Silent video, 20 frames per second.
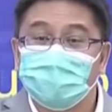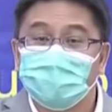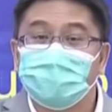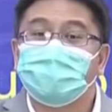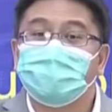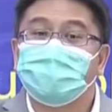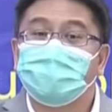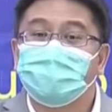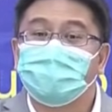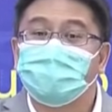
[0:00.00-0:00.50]

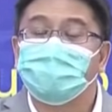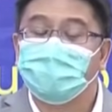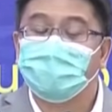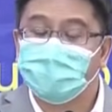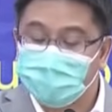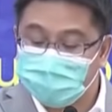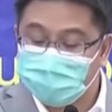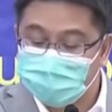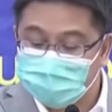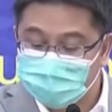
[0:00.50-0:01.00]
over 2
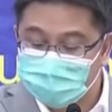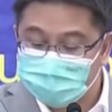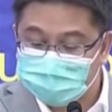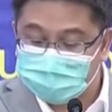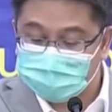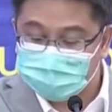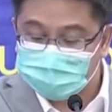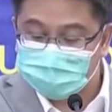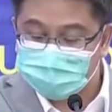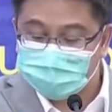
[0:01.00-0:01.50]
million
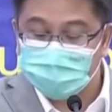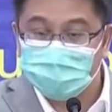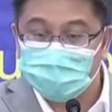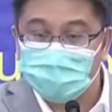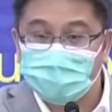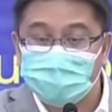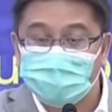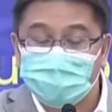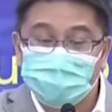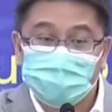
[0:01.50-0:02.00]
doses,
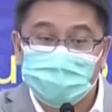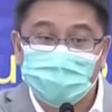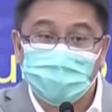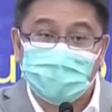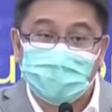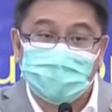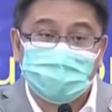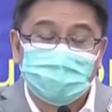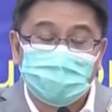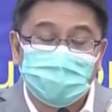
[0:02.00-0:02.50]
around
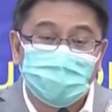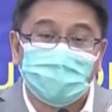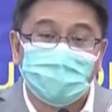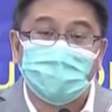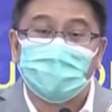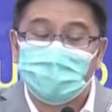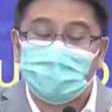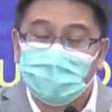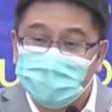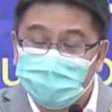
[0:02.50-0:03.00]

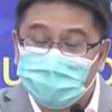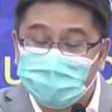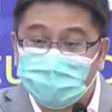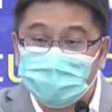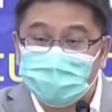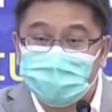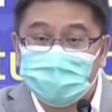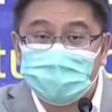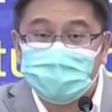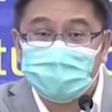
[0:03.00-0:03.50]
2.4 million
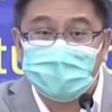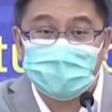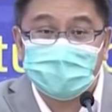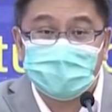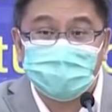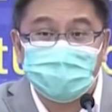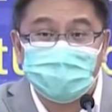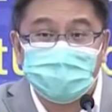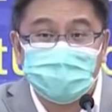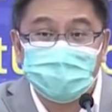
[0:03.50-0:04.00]
doses.
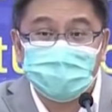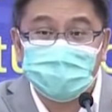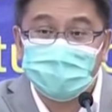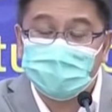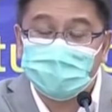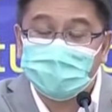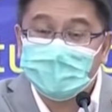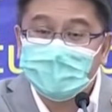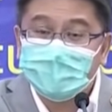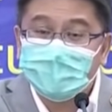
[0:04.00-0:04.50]
And if you see
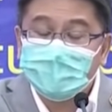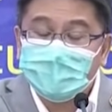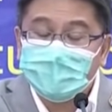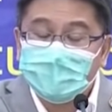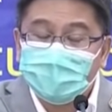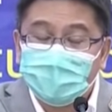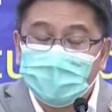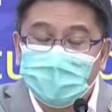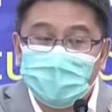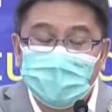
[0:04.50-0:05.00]
that
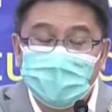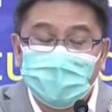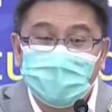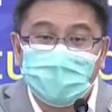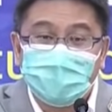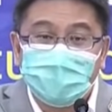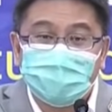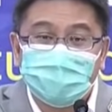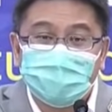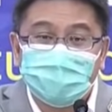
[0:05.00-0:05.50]
we
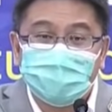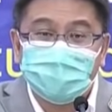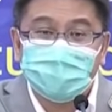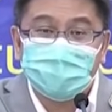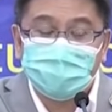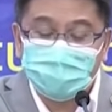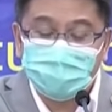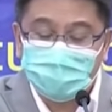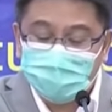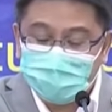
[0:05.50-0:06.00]
have
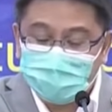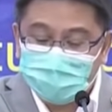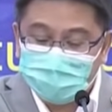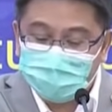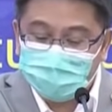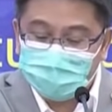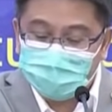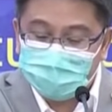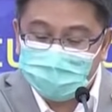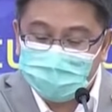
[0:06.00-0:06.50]

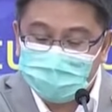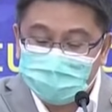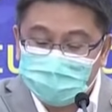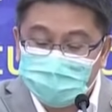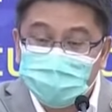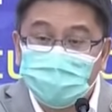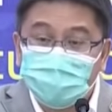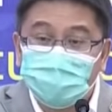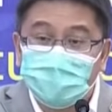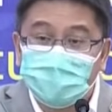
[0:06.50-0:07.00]
inoculated
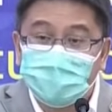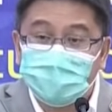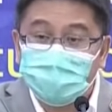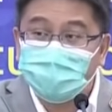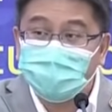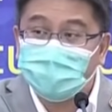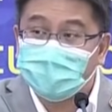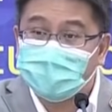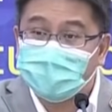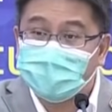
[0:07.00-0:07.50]

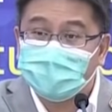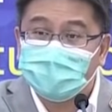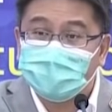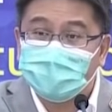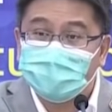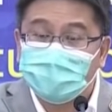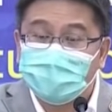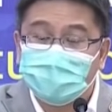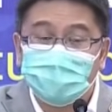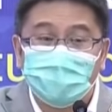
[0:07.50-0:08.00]
2.2 million.
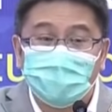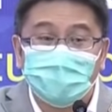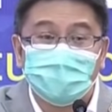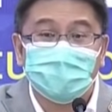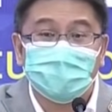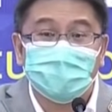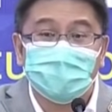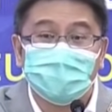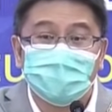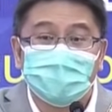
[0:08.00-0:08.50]

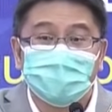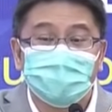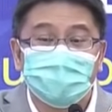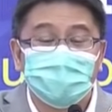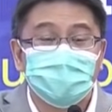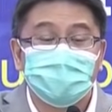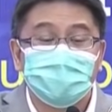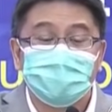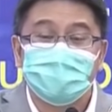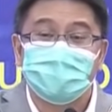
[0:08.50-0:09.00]
Therefore, the
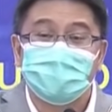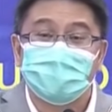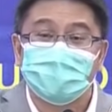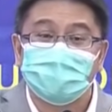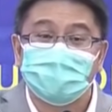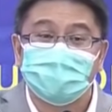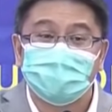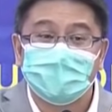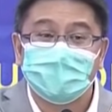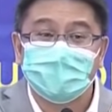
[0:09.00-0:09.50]
efficiency
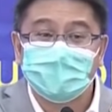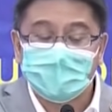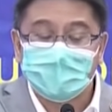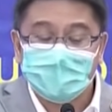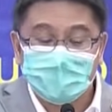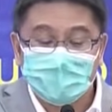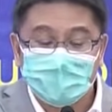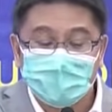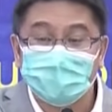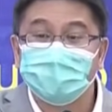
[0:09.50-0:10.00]
of
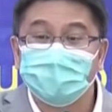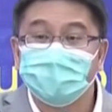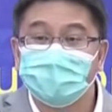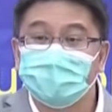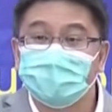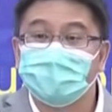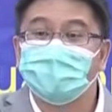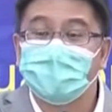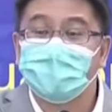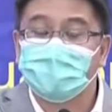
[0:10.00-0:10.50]
giving
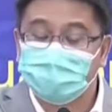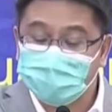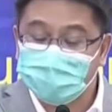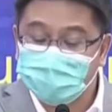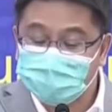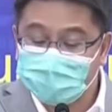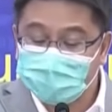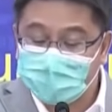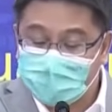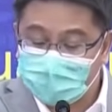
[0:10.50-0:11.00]
the
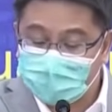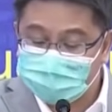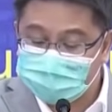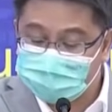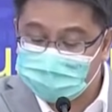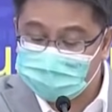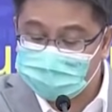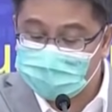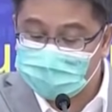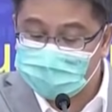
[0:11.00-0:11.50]
vaccine jabs is